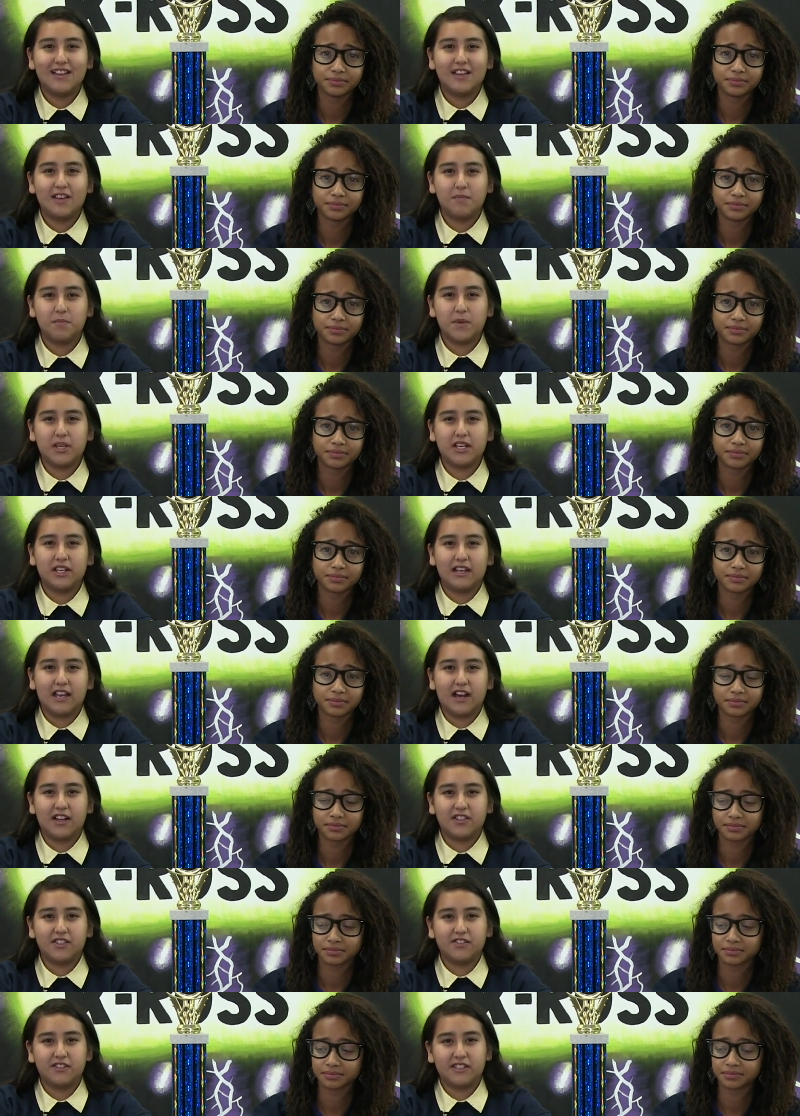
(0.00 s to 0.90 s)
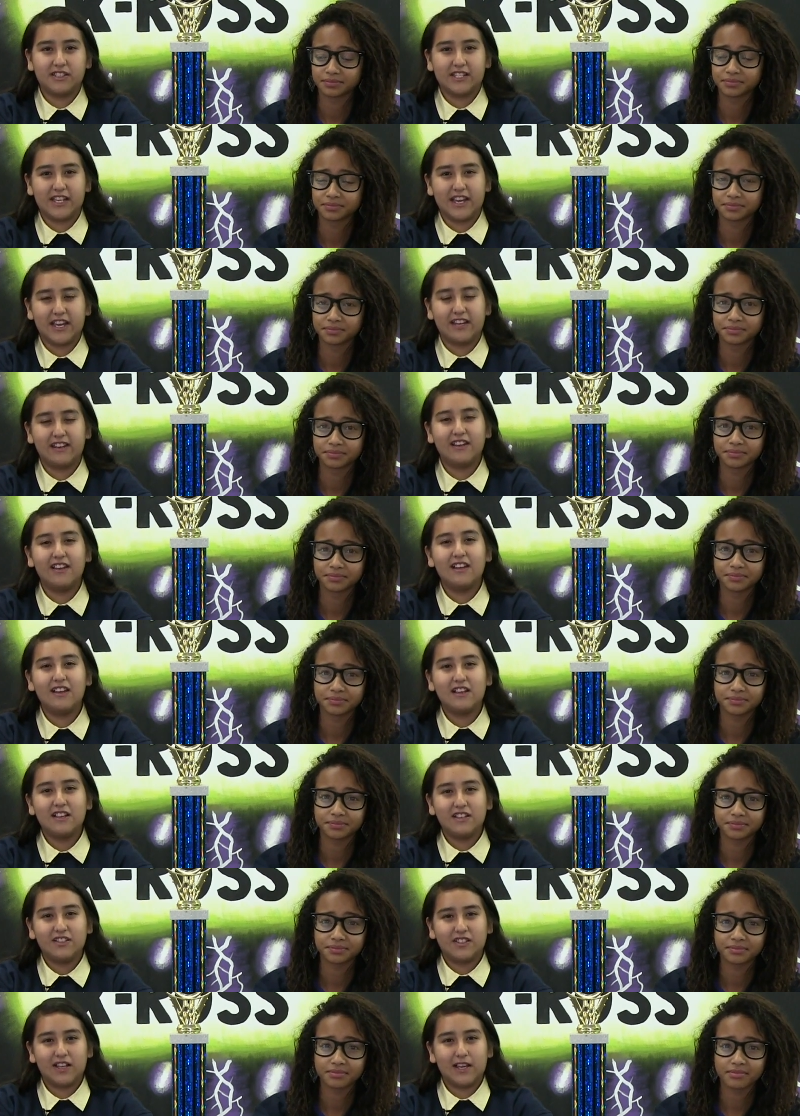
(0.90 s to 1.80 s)
Speaker 1: be allowed to attend.
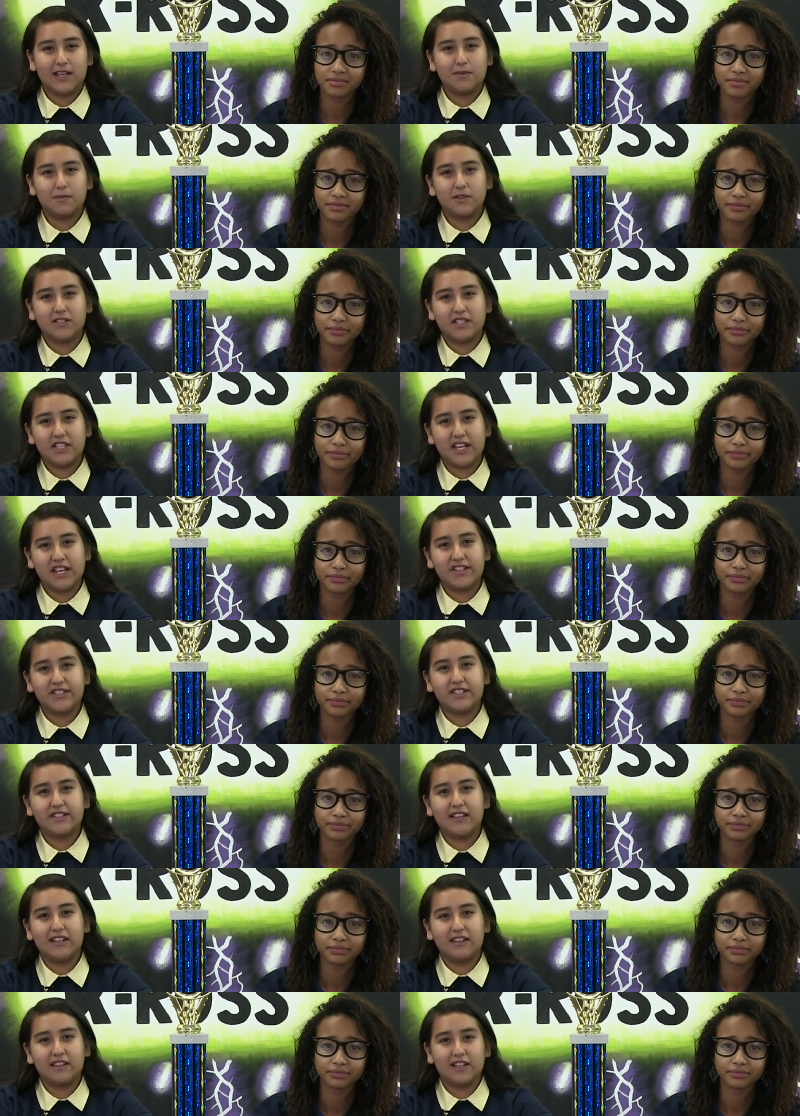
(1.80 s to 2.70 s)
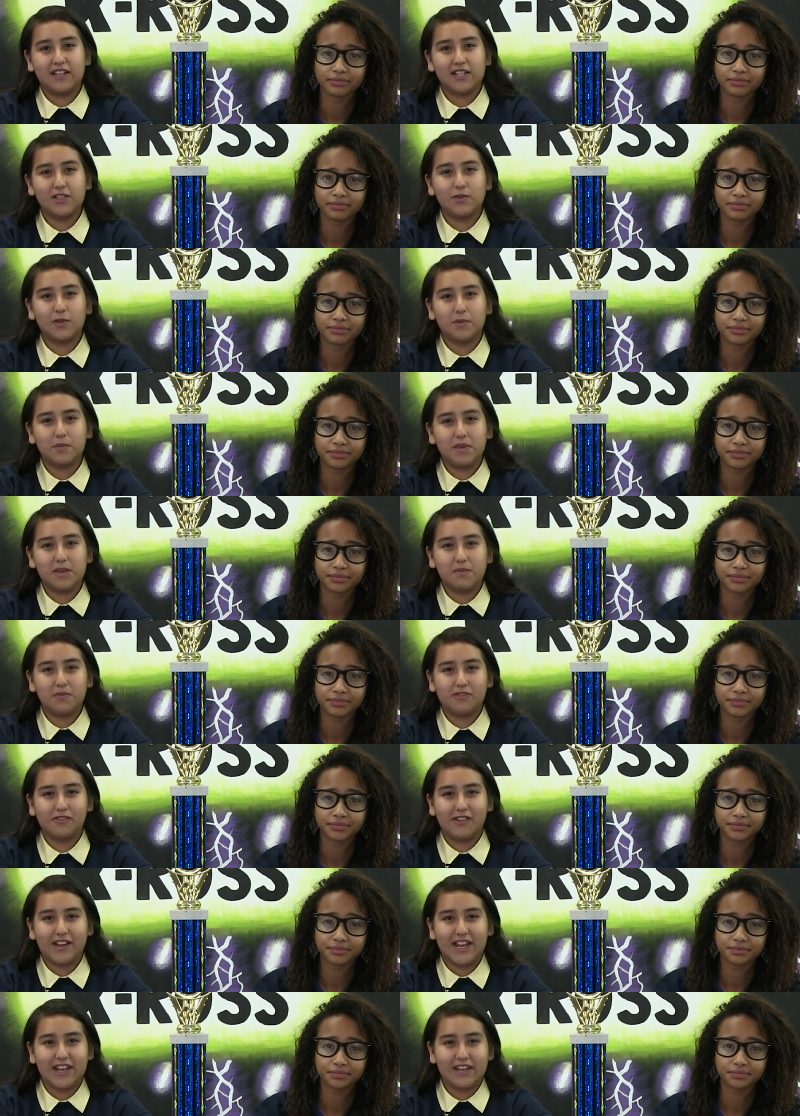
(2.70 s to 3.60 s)
Transportation and lunch will be
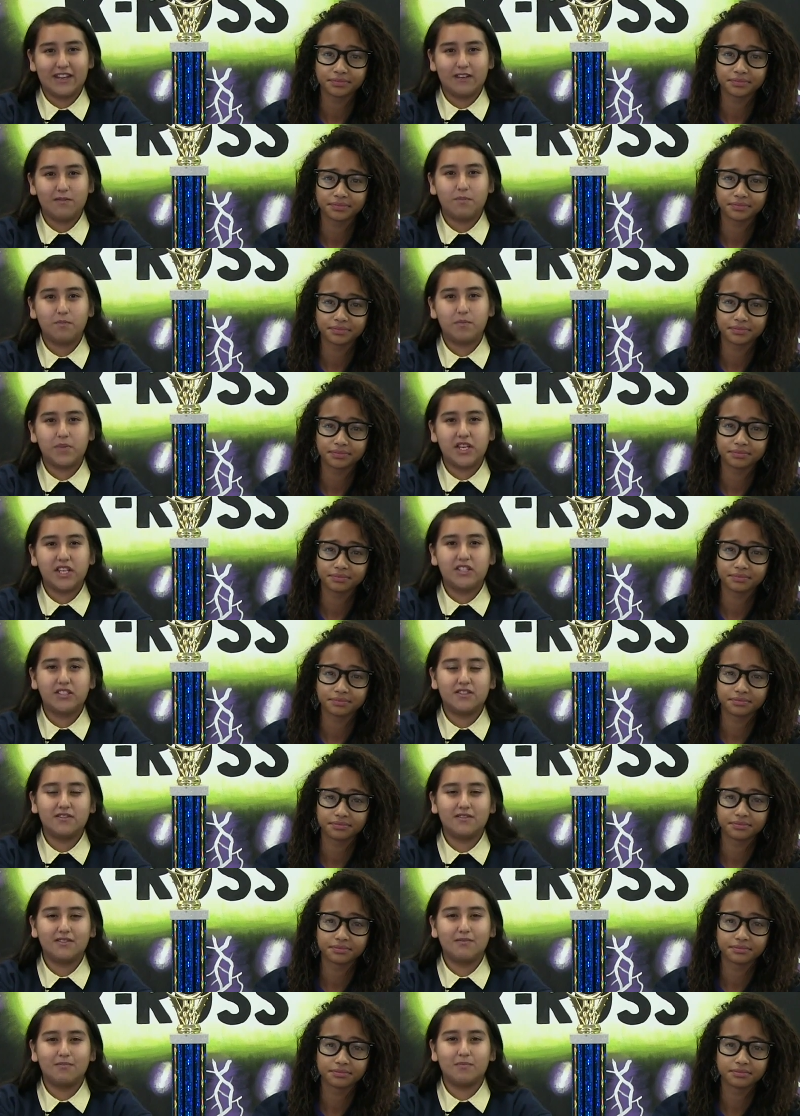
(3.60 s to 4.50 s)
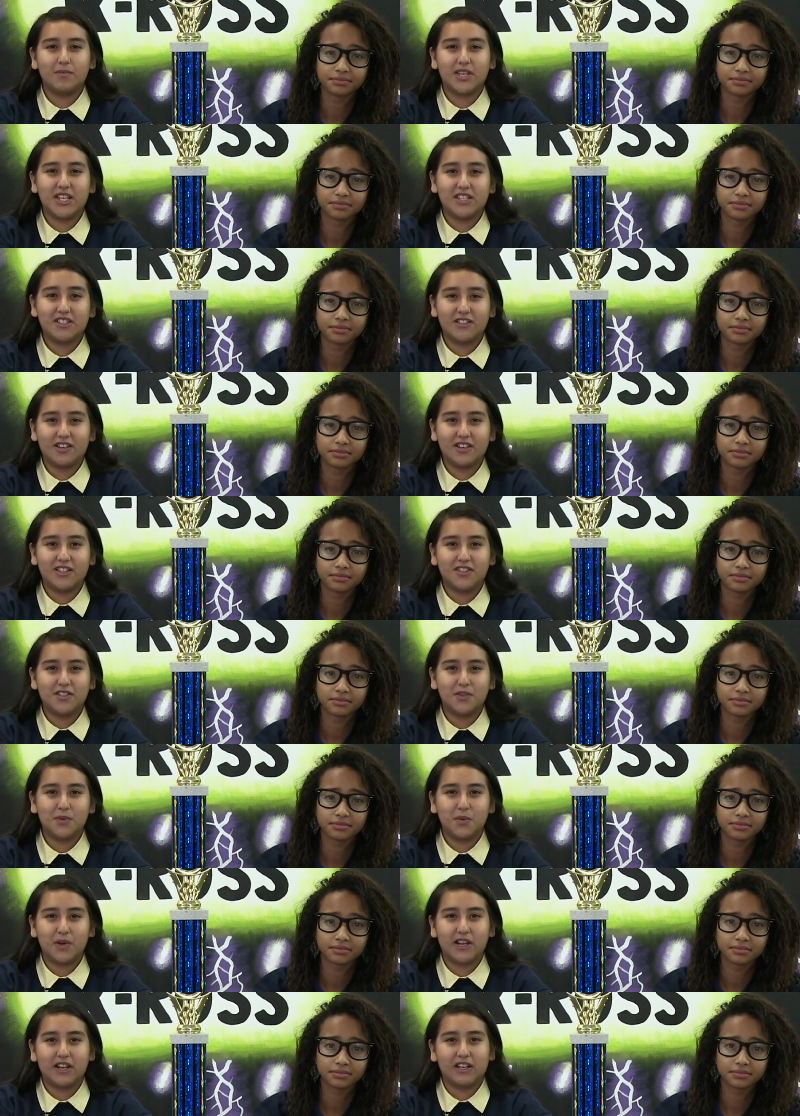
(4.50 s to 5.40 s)
provided. Be, be sure
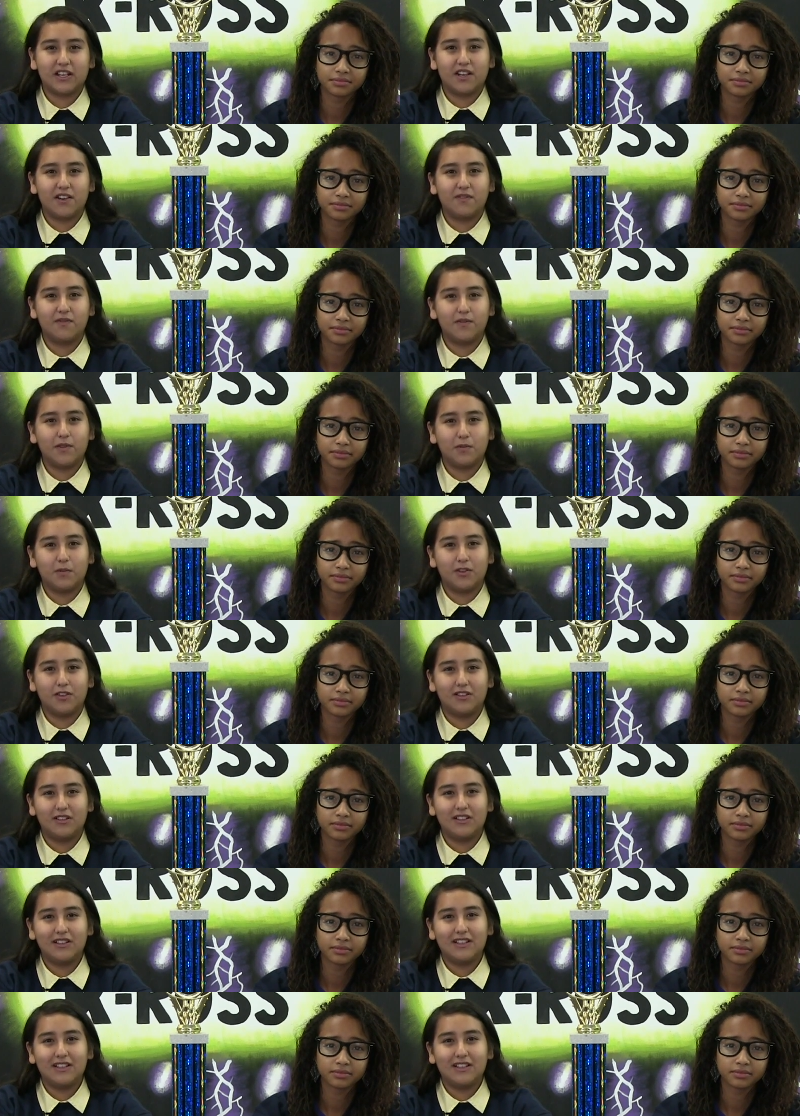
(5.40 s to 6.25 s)
to wear comfortable,